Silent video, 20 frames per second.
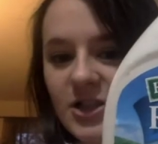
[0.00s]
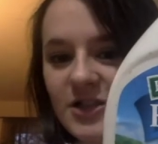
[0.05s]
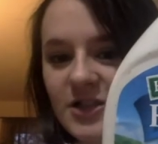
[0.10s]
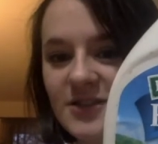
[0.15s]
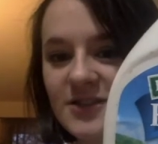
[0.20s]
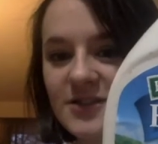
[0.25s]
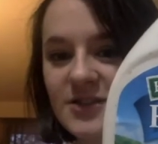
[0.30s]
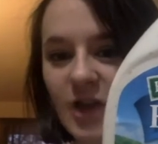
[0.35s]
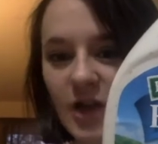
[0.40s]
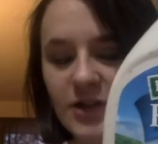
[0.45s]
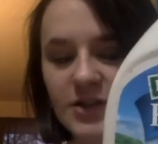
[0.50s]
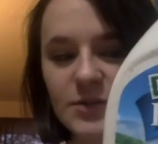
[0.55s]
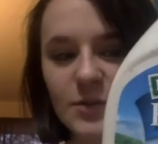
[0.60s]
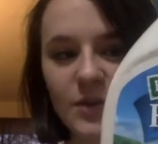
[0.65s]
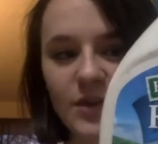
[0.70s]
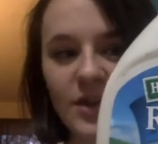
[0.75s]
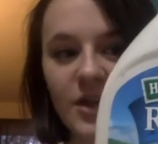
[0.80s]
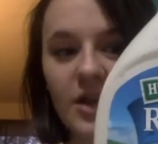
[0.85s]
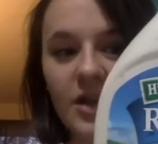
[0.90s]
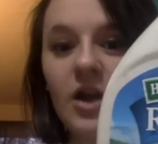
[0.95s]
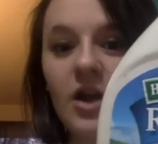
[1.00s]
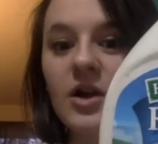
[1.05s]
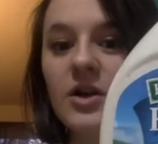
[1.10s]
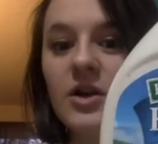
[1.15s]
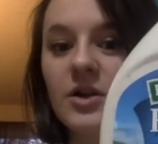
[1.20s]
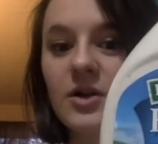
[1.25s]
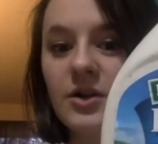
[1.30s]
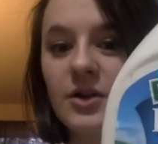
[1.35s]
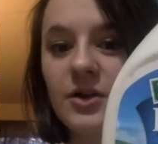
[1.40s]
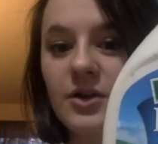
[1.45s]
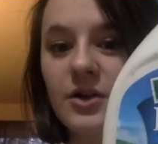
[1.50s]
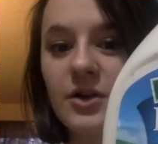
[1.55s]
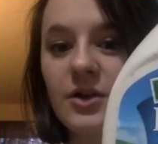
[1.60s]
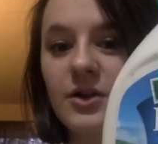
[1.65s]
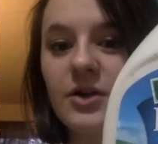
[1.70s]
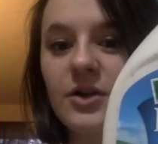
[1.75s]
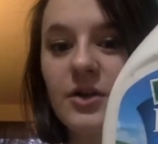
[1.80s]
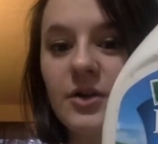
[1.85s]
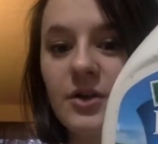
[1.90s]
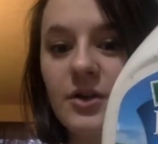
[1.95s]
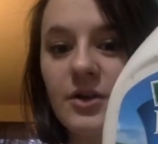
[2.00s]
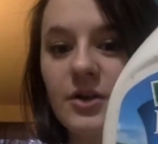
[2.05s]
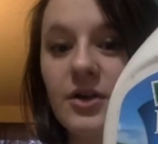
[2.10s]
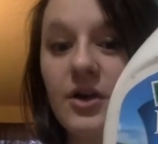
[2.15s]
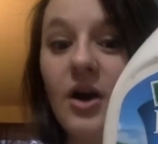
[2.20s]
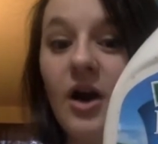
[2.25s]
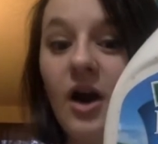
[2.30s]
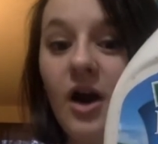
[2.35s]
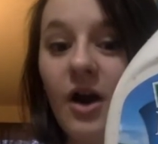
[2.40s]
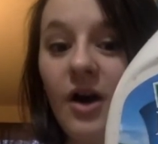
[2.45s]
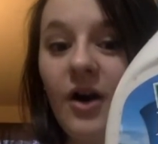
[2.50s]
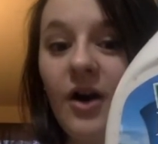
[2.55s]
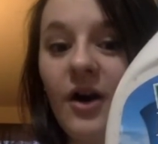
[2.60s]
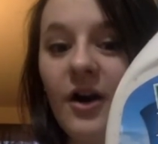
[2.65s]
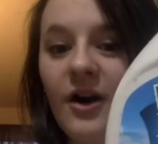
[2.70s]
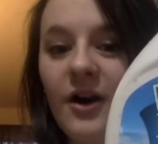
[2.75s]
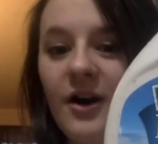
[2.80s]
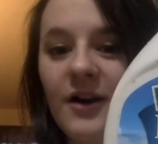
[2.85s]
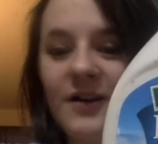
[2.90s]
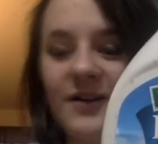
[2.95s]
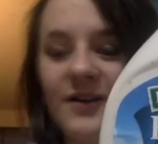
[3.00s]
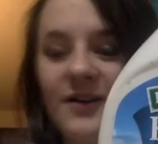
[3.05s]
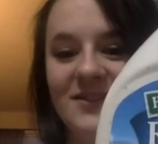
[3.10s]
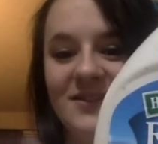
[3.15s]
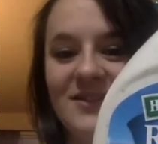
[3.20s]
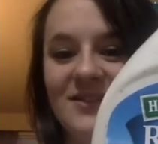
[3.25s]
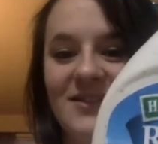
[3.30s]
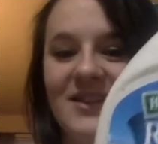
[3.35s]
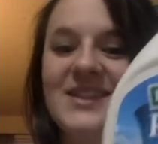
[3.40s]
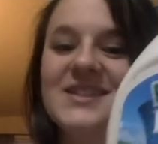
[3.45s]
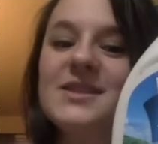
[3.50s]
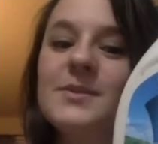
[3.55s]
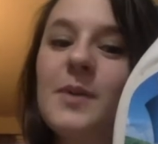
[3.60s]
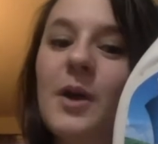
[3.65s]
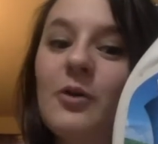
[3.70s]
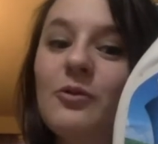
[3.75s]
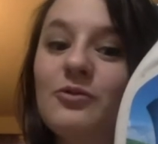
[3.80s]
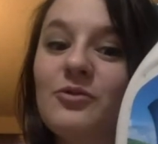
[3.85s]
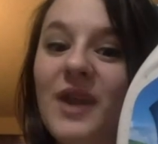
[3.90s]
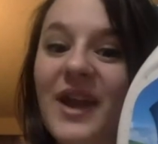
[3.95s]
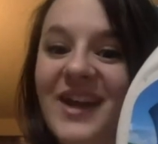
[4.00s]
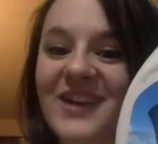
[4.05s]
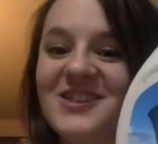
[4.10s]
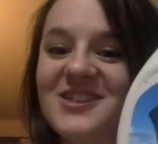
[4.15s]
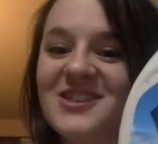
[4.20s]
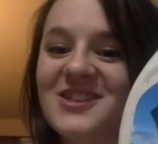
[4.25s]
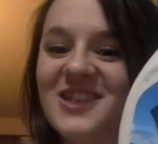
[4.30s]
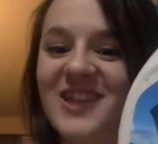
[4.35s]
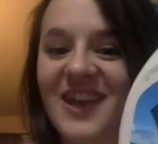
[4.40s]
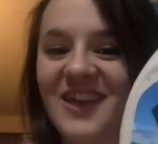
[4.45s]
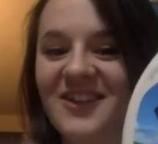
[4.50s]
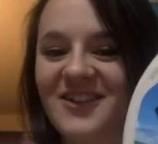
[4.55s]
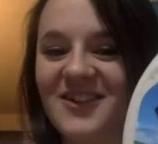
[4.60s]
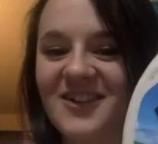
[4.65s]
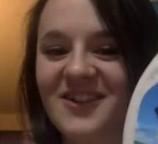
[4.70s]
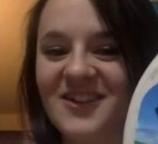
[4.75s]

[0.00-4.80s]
starts with an R. Let's spell ranch together.